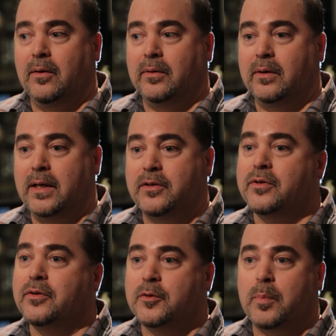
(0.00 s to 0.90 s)
don't
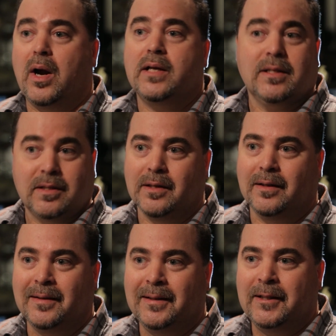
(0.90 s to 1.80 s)
introduce
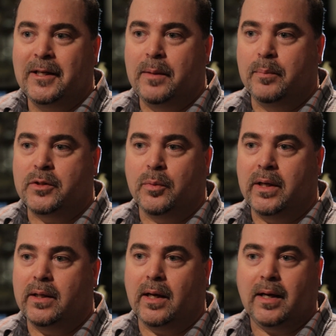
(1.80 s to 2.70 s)
processing in
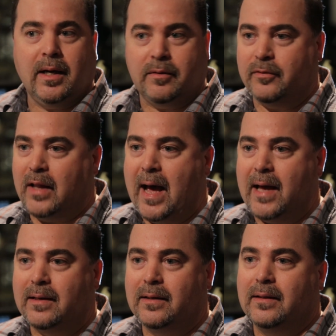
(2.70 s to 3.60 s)
between. I cut
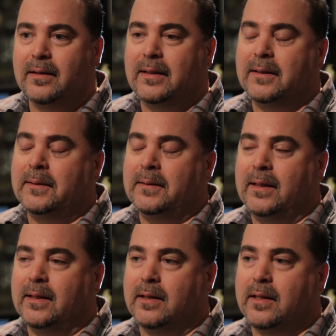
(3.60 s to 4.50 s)
flat,
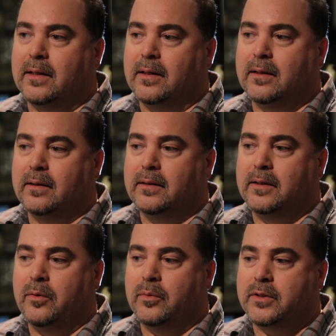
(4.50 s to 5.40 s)
and I think
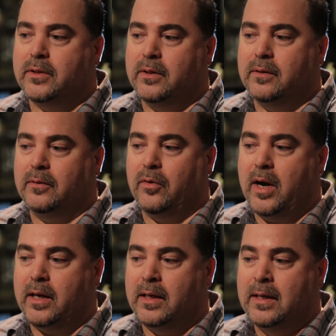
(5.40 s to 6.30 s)
it was a
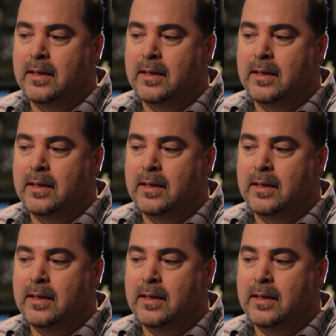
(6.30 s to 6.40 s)
great